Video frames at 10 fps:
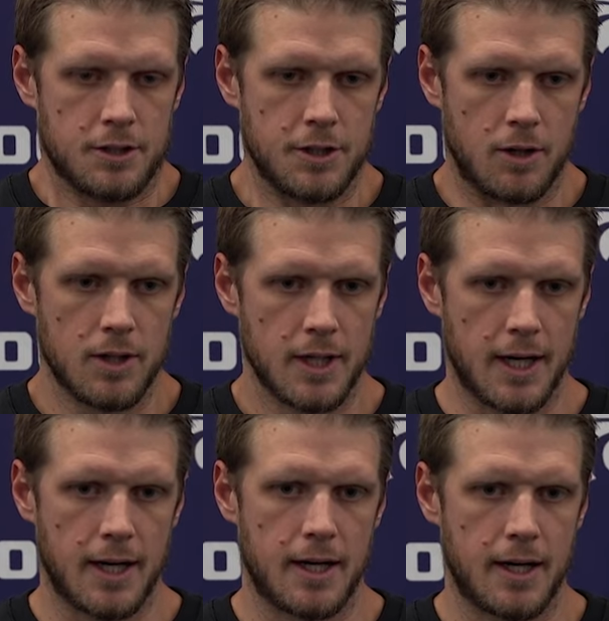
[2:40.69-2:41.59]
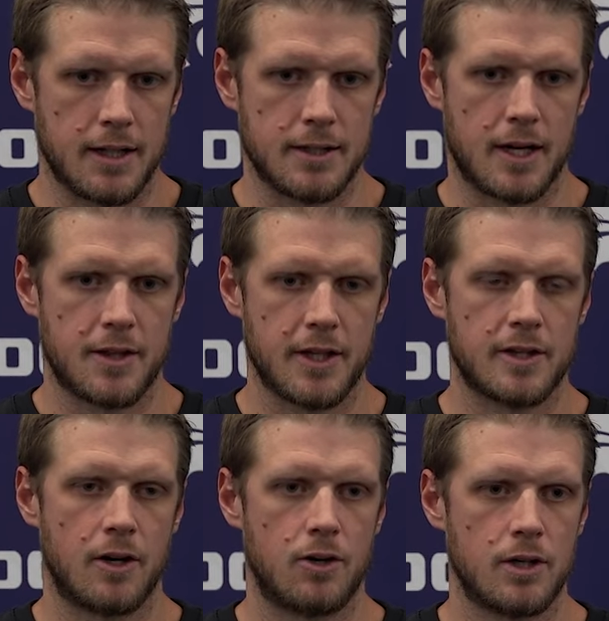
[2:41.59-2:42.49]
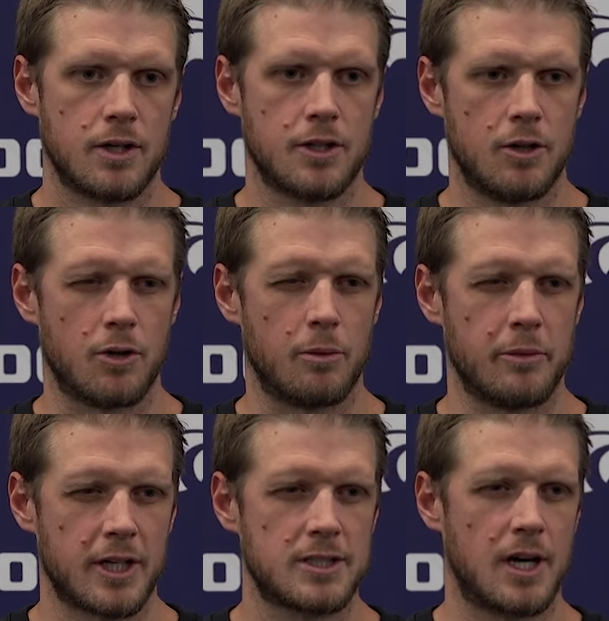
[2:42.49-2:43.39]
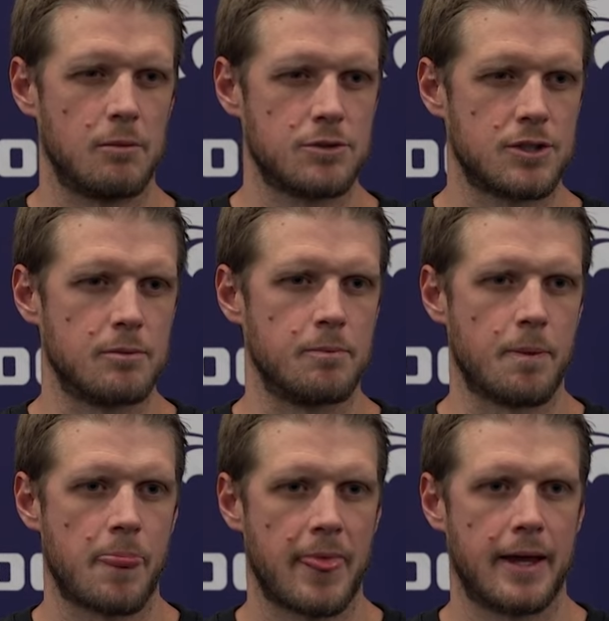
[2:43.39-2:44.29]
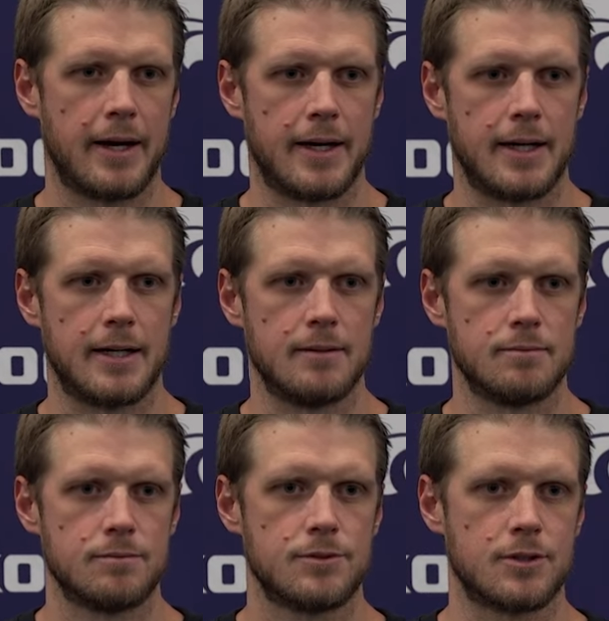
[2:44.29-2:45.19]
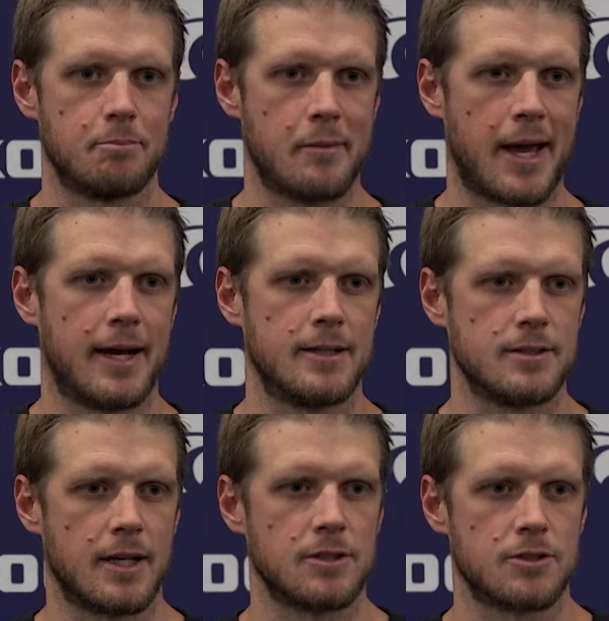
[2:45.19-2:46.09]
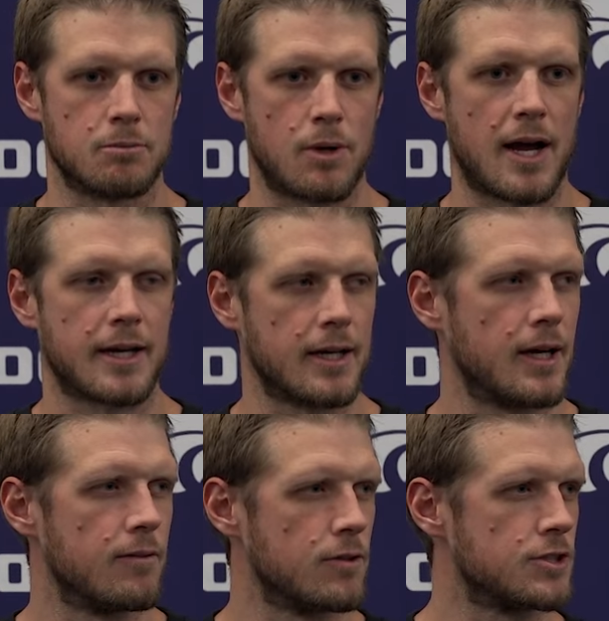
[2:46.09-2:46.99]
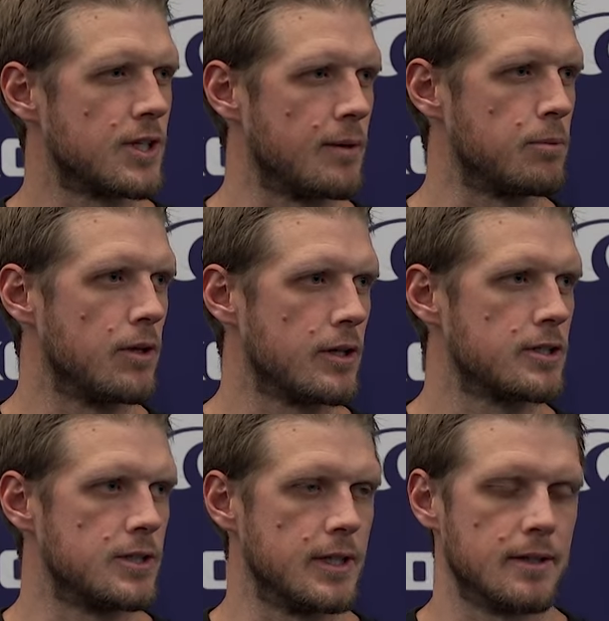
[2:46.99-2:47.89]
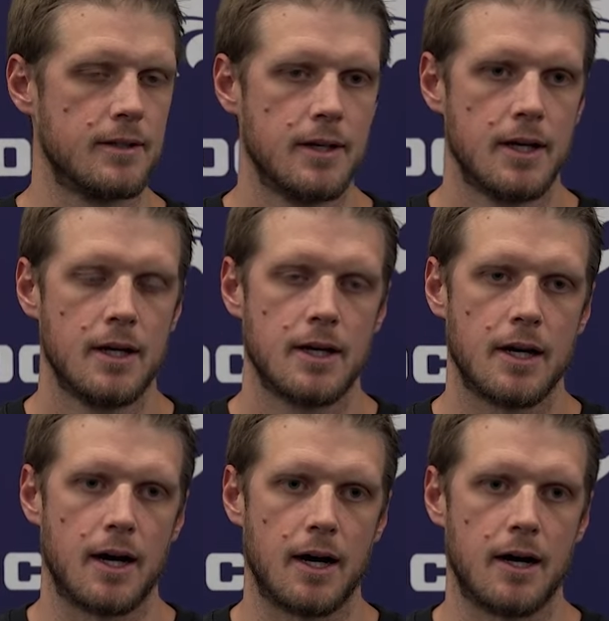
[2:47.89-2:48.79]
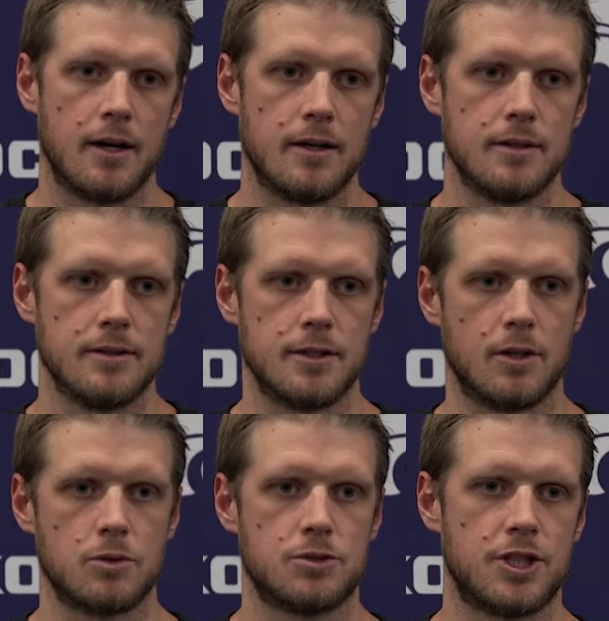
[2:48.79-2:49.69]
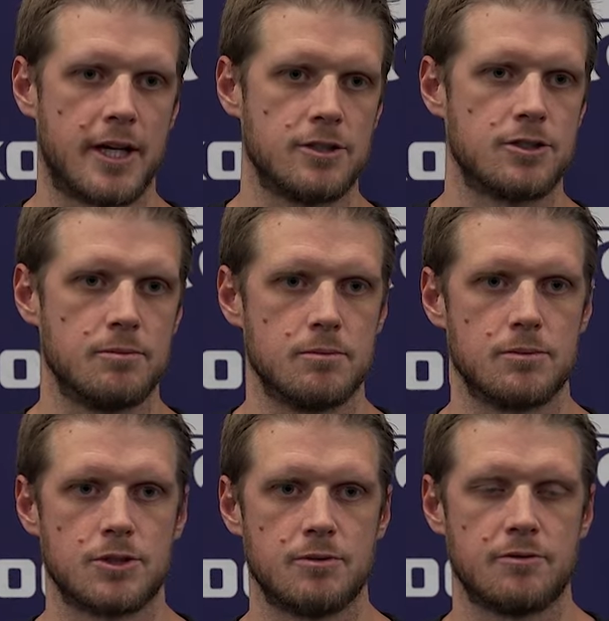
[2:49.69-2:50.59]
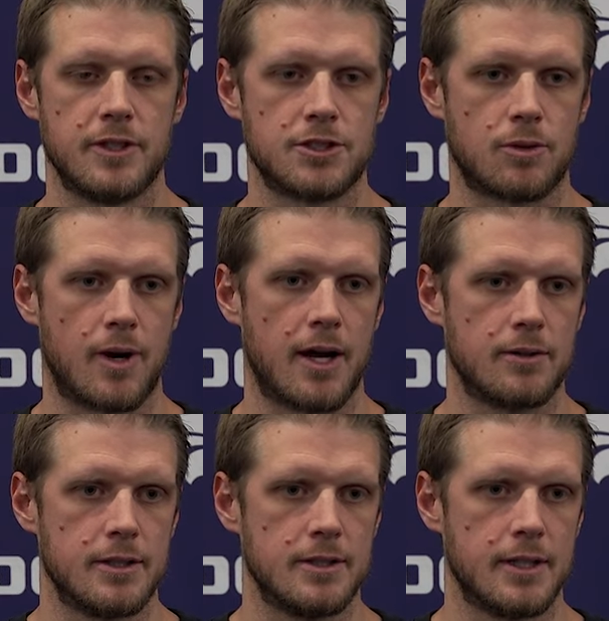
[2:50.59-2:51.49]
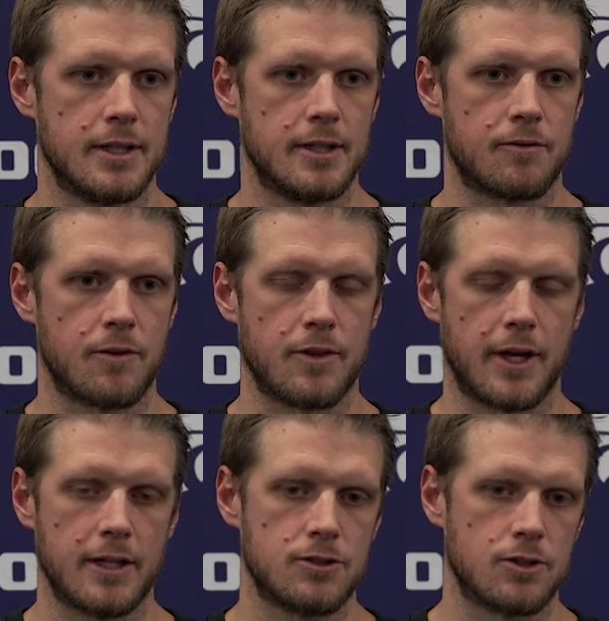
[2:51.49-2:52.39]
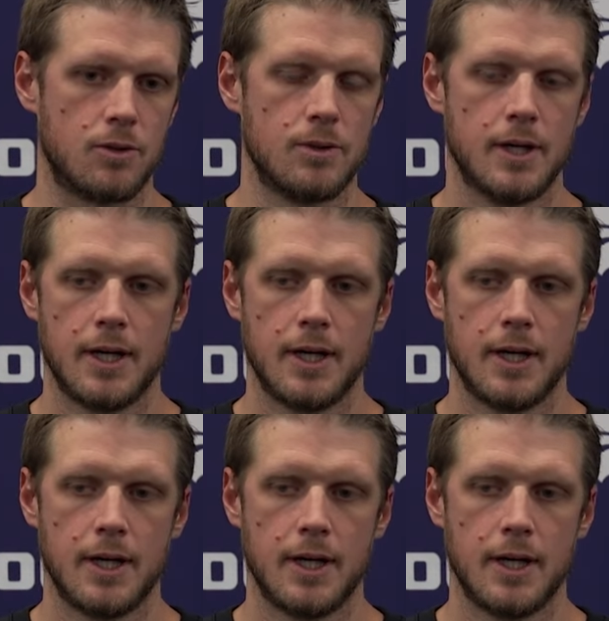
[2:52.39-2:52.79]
you know, uh, I, I, think they'll, you know, they'll mix up some uh, some man and, and, some bracket coverage type looks that, uh, you know, change some some fits around and, and different things. So